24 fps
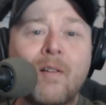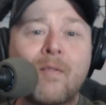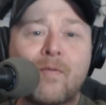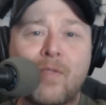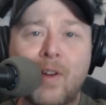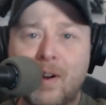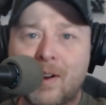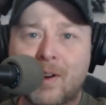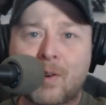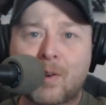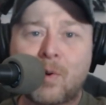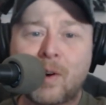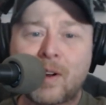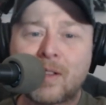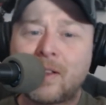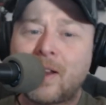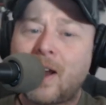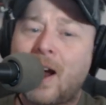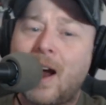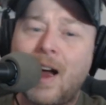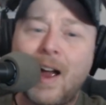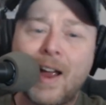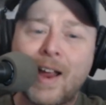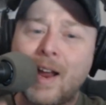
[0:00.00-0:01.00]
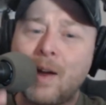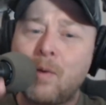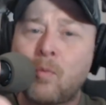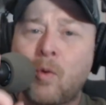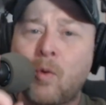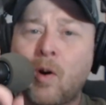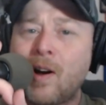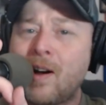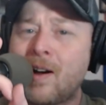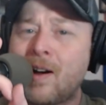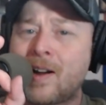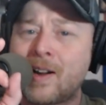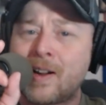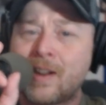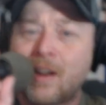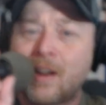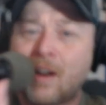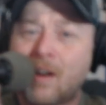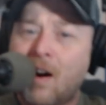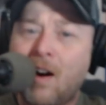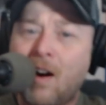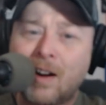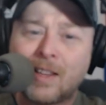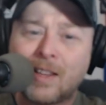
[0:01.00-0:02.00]
Very quickly, I am wearing
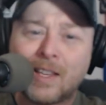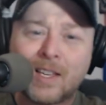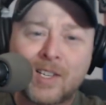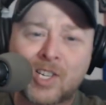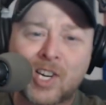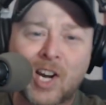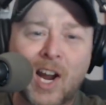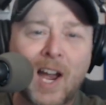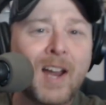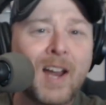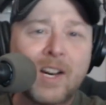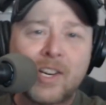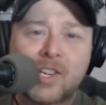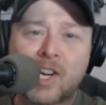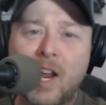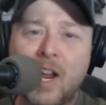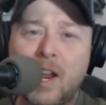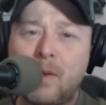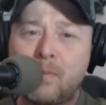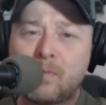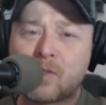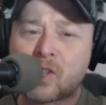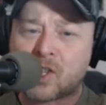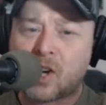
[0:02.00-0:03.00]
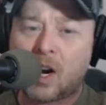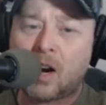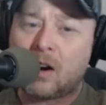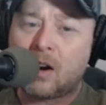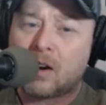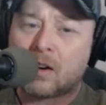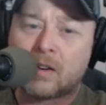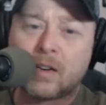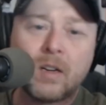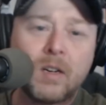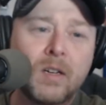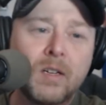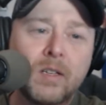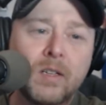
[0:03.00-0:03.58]
our LeChina James shirt.